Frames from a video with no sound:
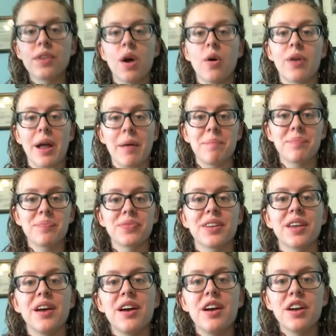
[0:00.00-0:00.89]
Okay,
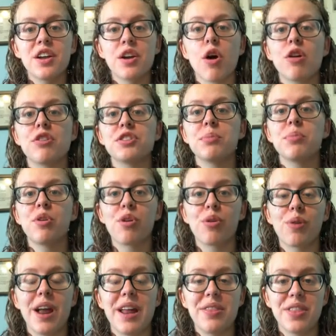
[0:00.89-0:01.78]
here are some
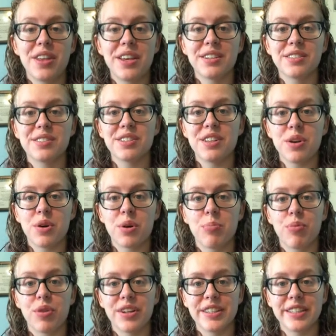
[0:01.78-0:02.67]
great things that you
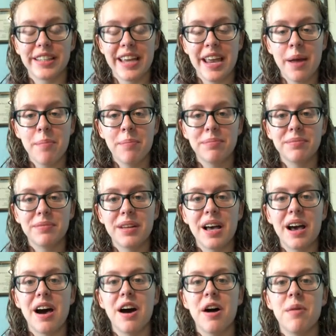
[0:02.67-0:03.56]
can bring to camp
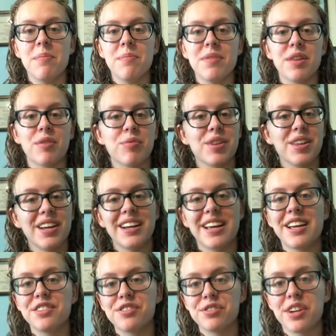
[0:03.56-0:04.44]
that really
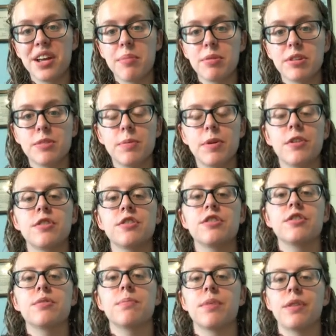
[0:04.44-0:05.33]
enhance your camp
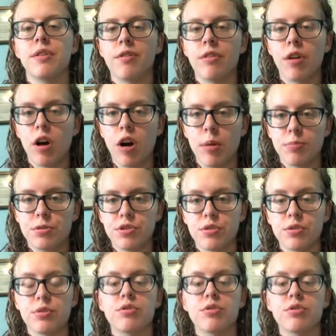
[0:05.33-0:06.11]
experience, but they're optional.